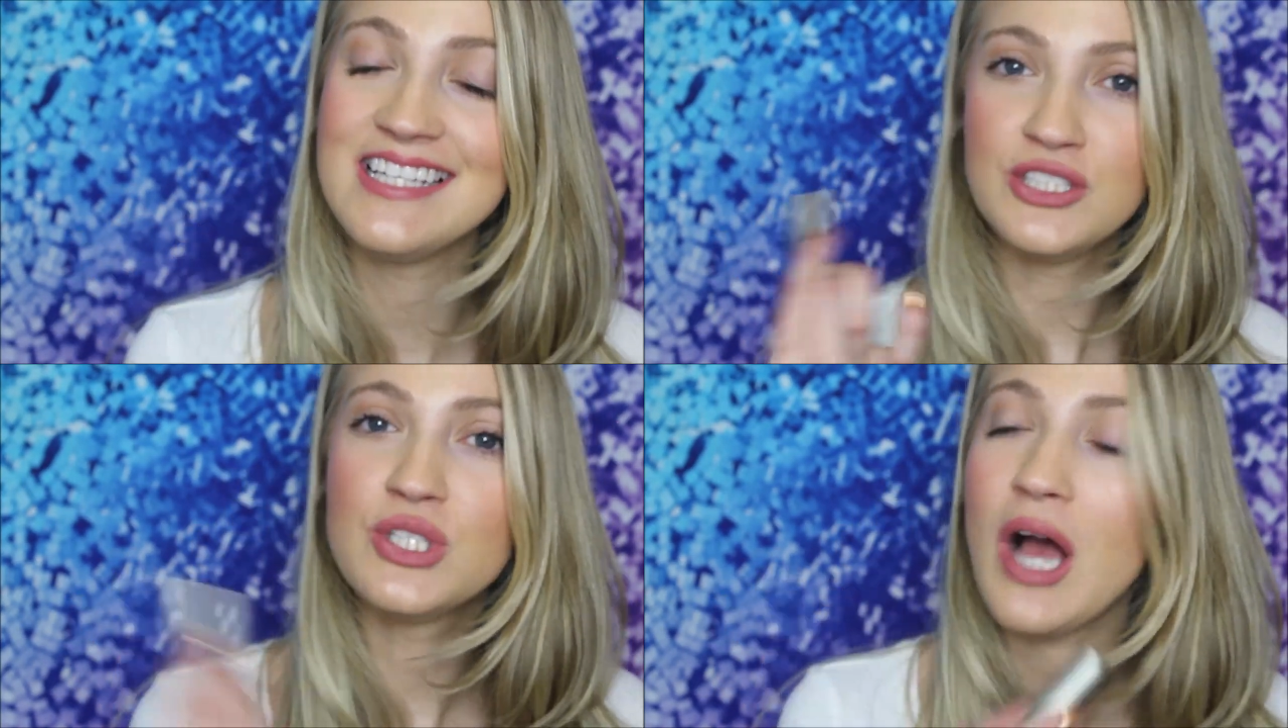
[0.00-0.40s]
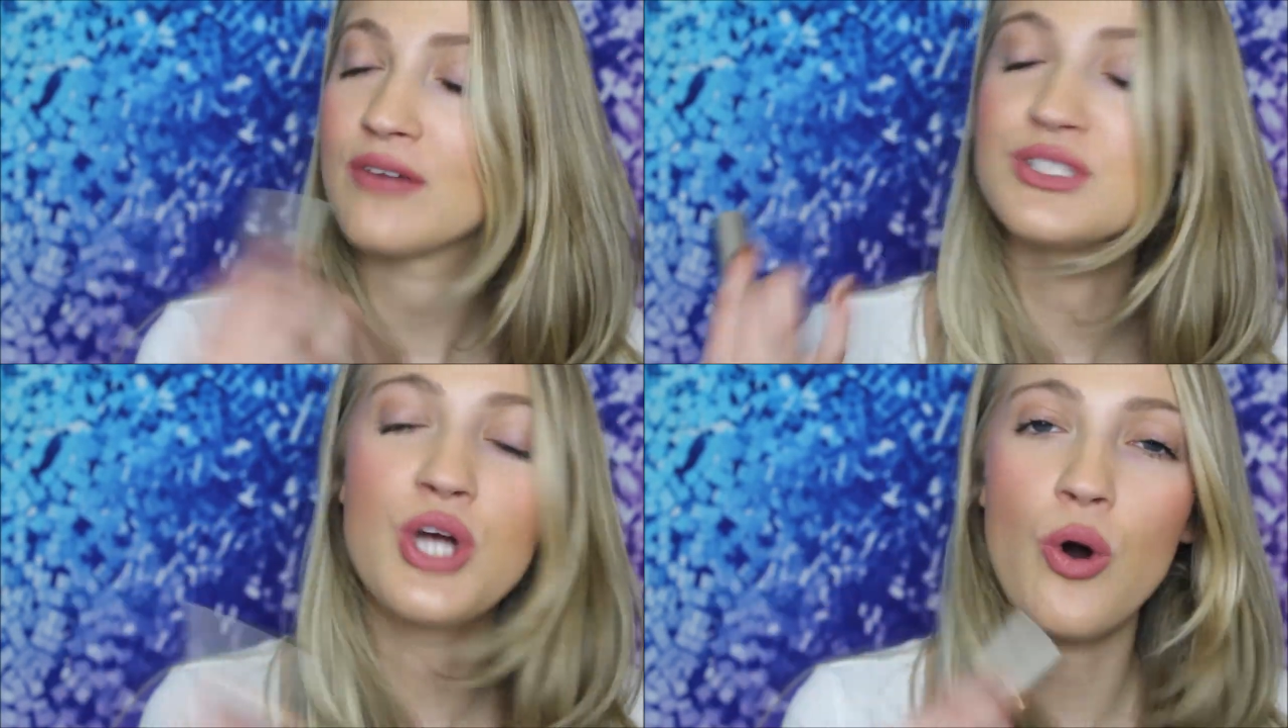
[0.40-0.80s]
You don't
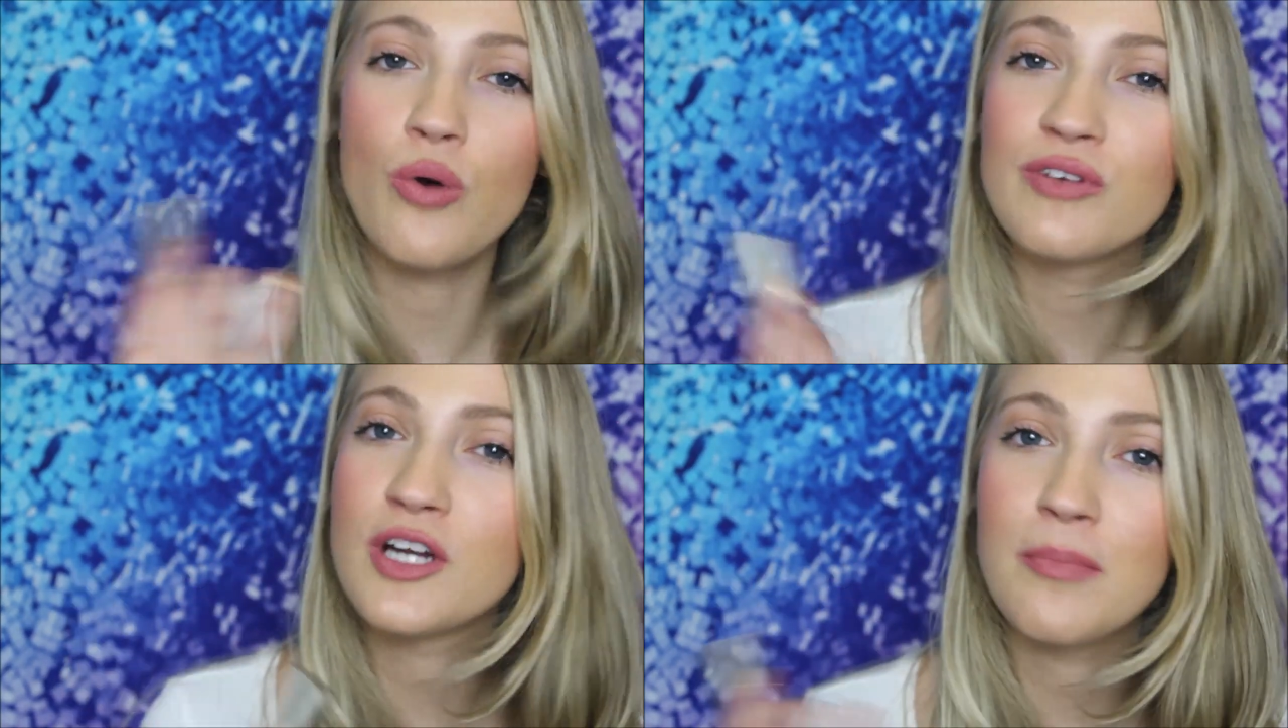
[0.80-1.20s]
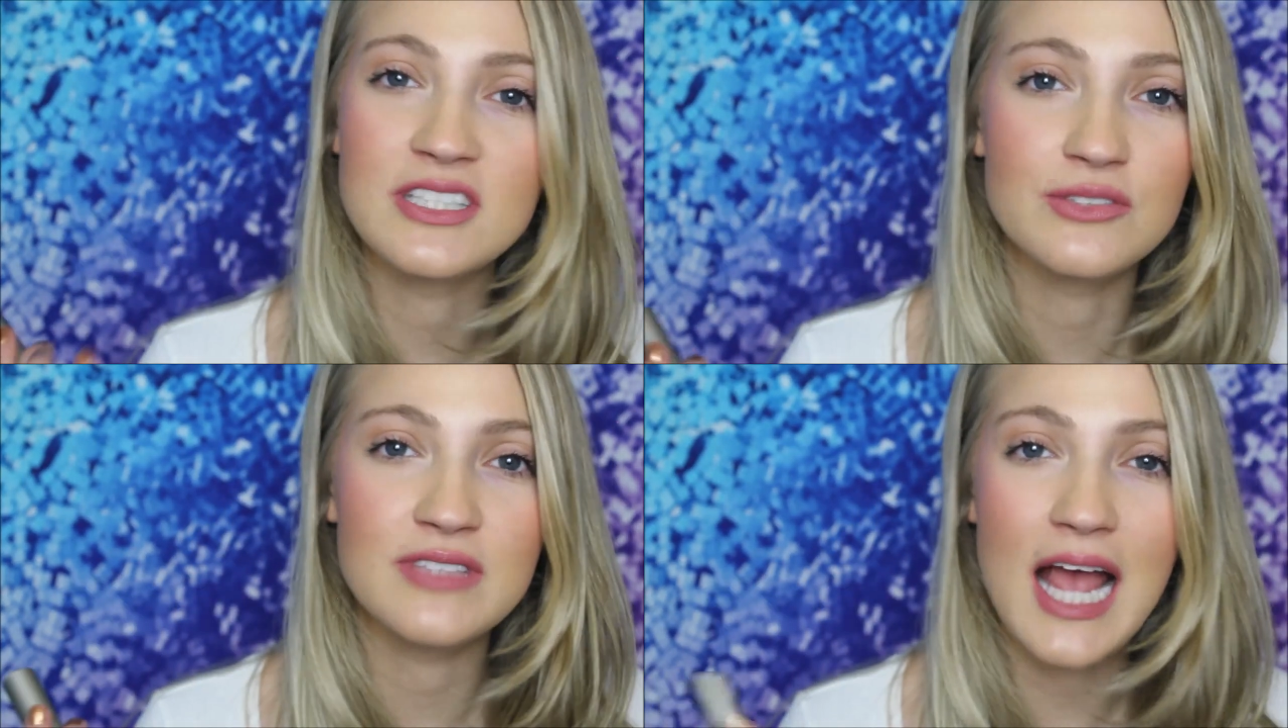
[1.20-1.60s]
have to go over it a
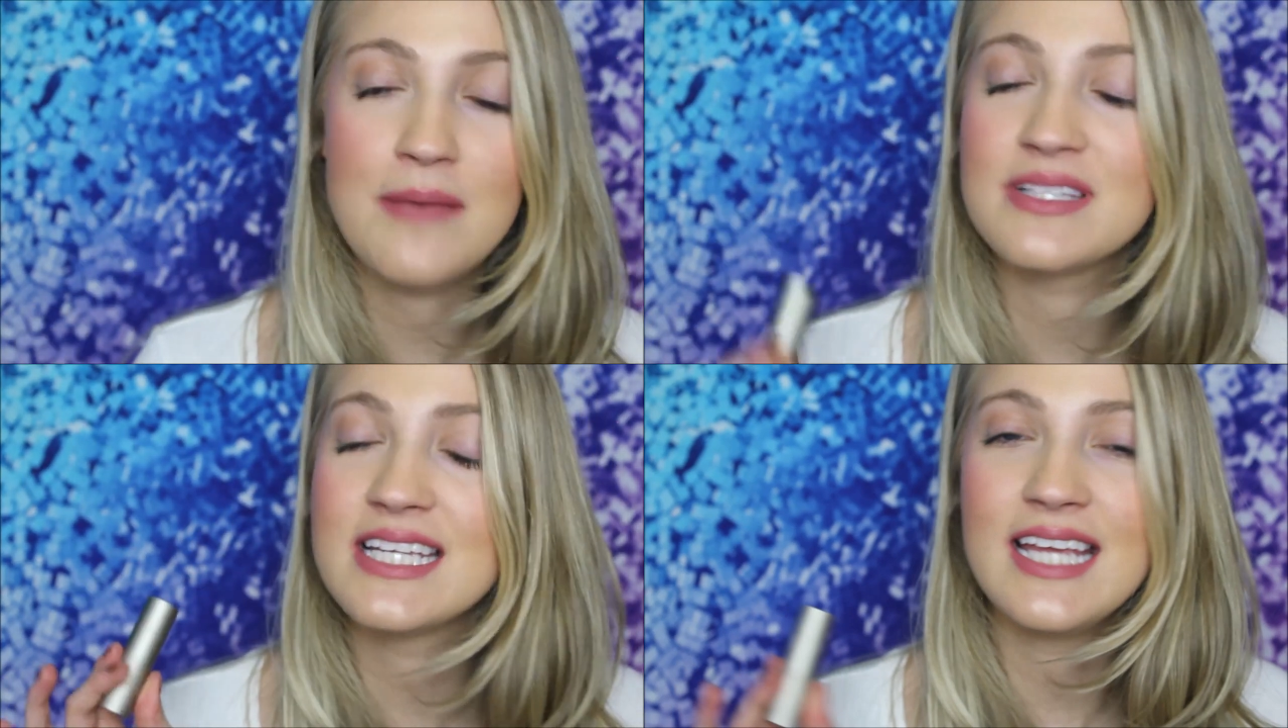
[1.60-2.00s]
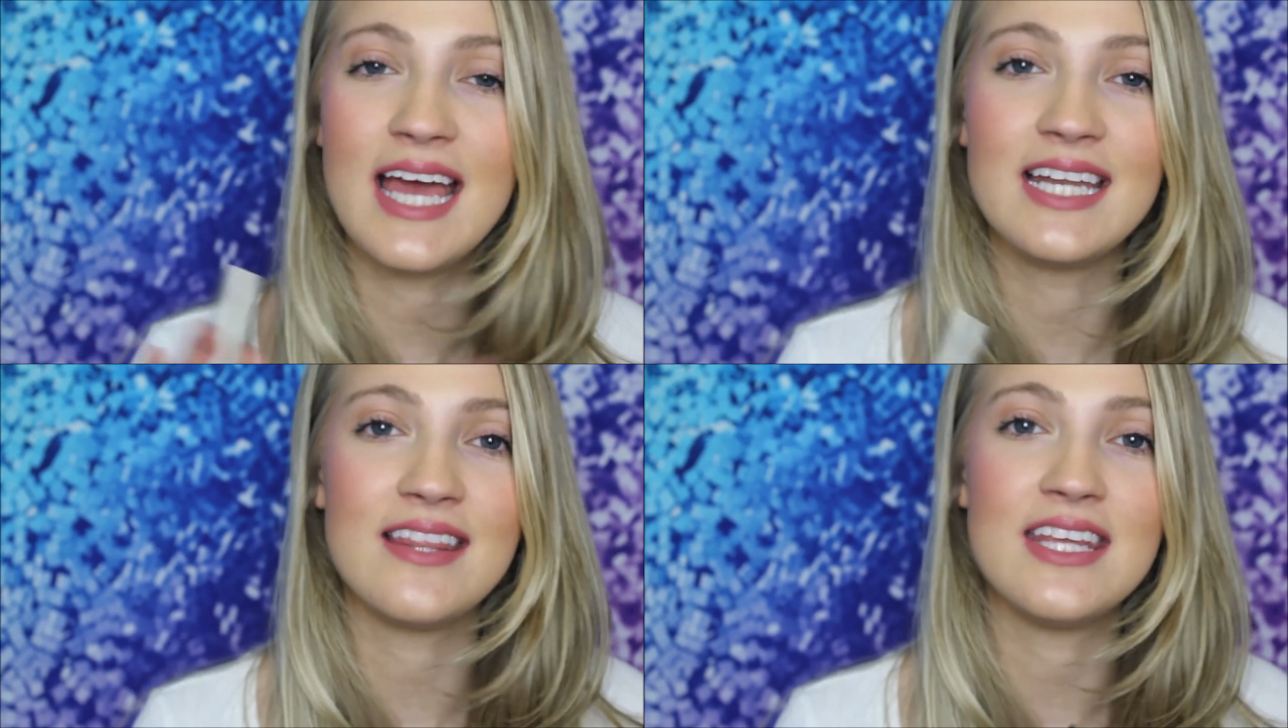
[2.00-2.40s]
bunch of times to get